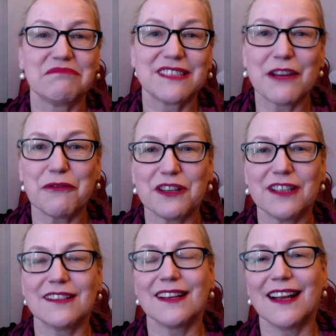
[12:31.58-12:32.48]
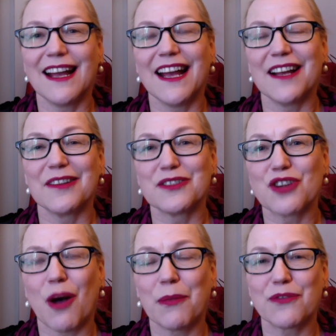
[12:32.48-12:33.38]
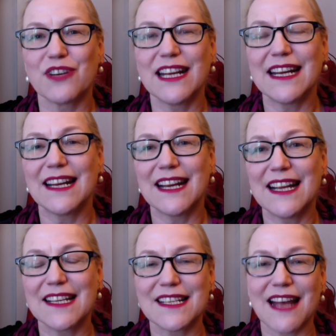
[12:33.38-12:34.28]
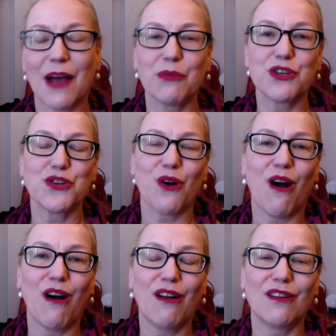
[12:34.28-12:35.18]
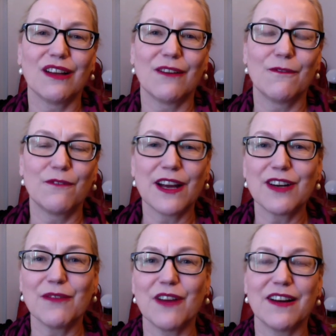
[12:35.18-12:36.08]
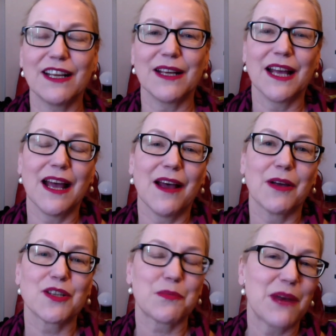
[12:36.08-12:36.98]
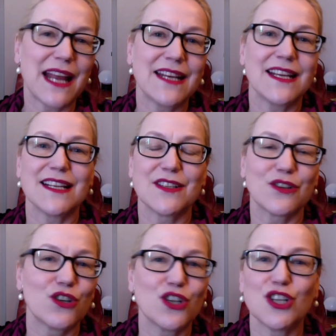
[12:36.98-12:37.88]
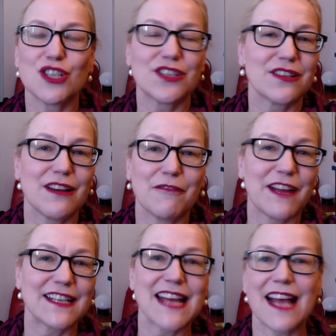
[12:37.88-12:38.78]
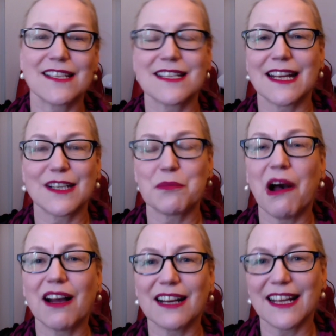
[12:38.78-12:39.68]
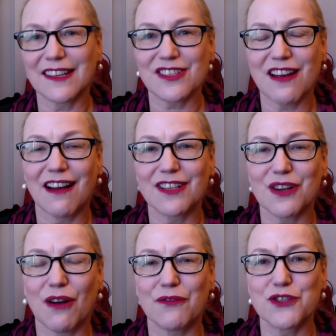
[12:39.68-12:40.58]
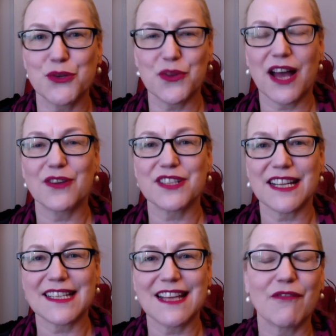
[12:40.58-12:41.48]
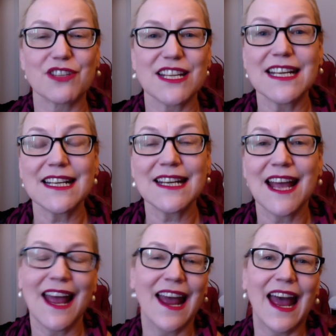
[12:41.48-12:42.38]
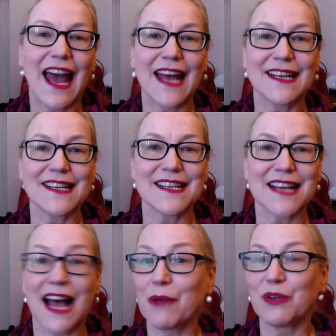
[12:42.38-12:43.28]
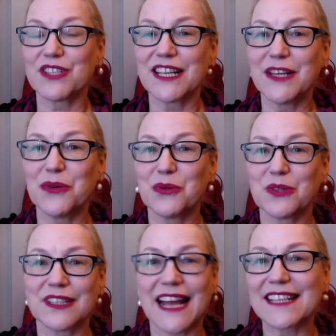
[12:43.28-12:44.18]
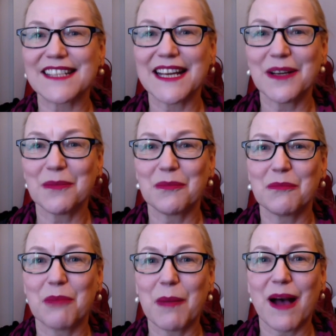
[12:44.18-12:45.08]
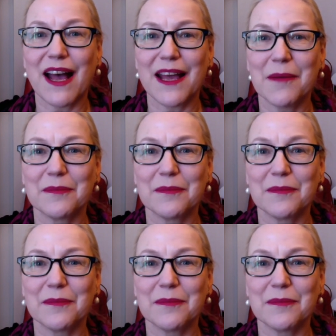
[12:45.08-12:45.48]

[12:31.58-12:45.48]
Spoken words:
different top three list. I wish you all a very, very splendid, good, fantastic, sparkling start of 2017, and I will see you next year. Bye bye.